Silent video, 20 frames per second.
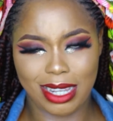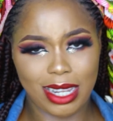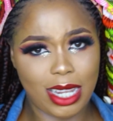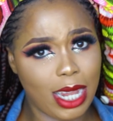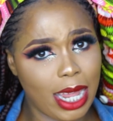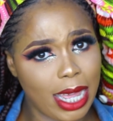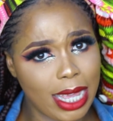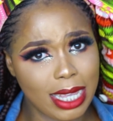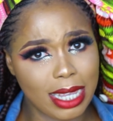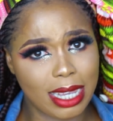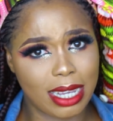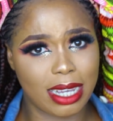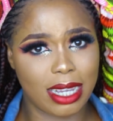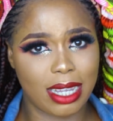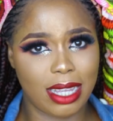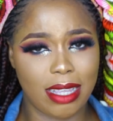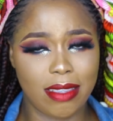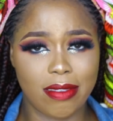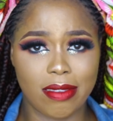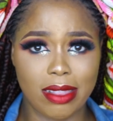Like
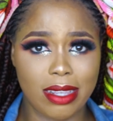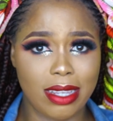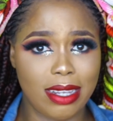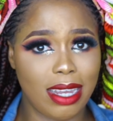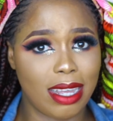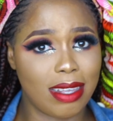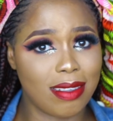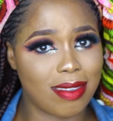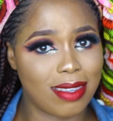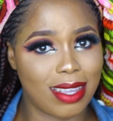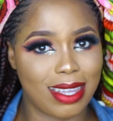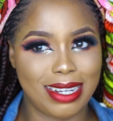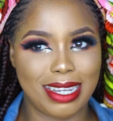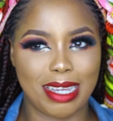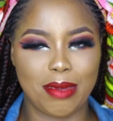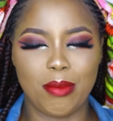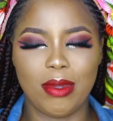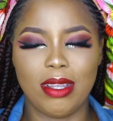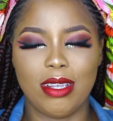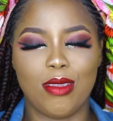it's Lydia Stanley.
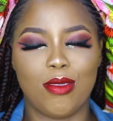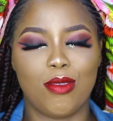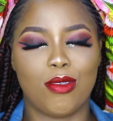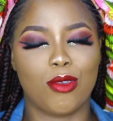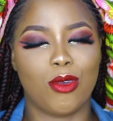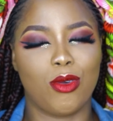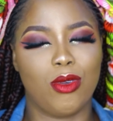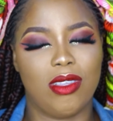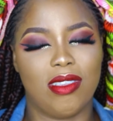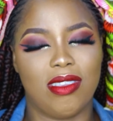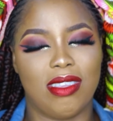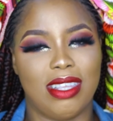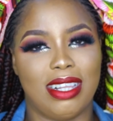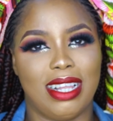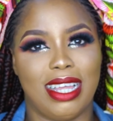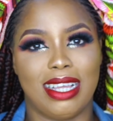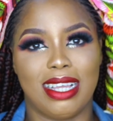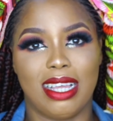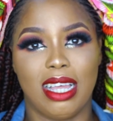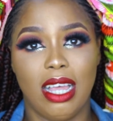I made it so easy.
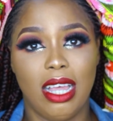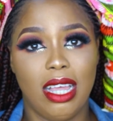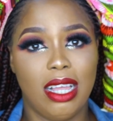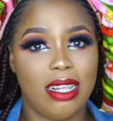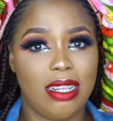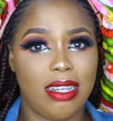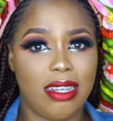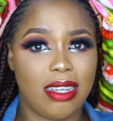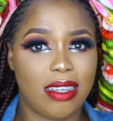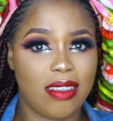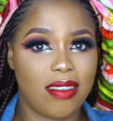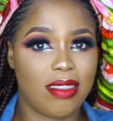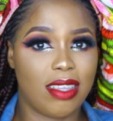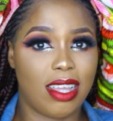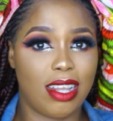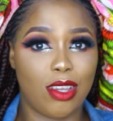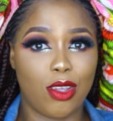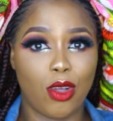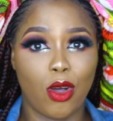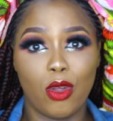Like Lydia
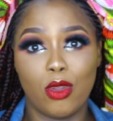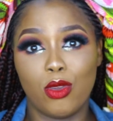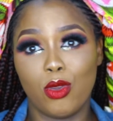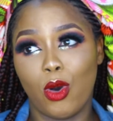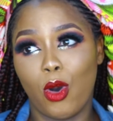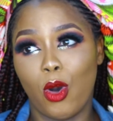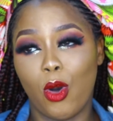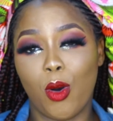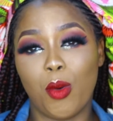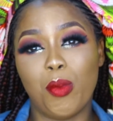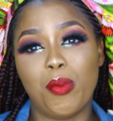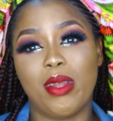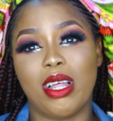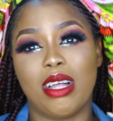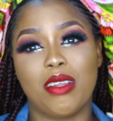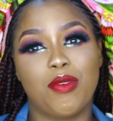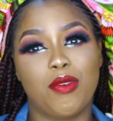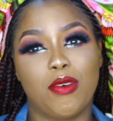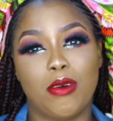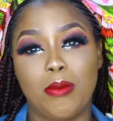Stanley on all
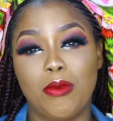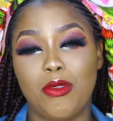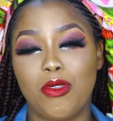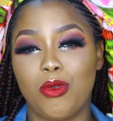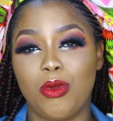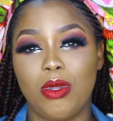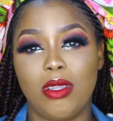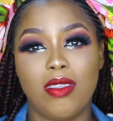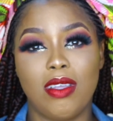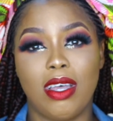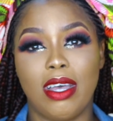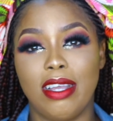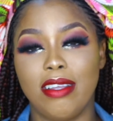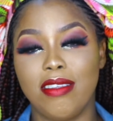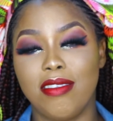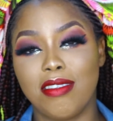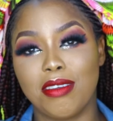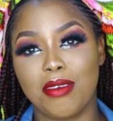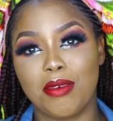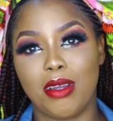platforms: Twitter,
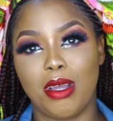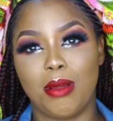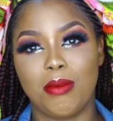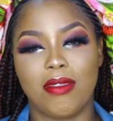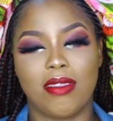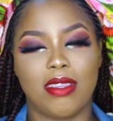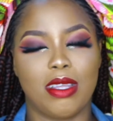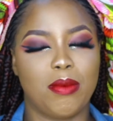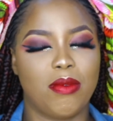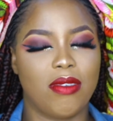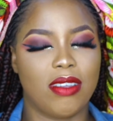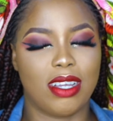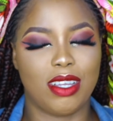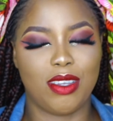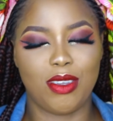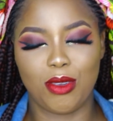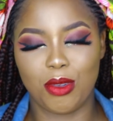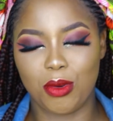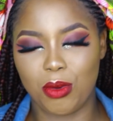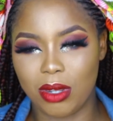Instagram,
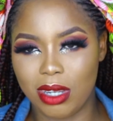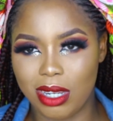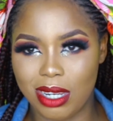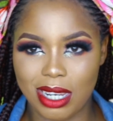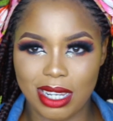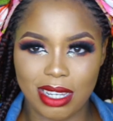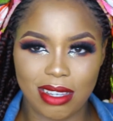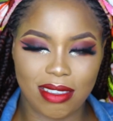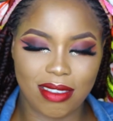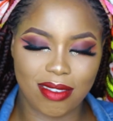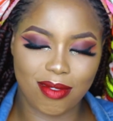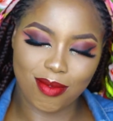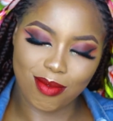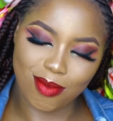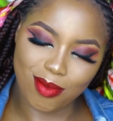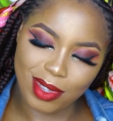Snapchat. You know what it is.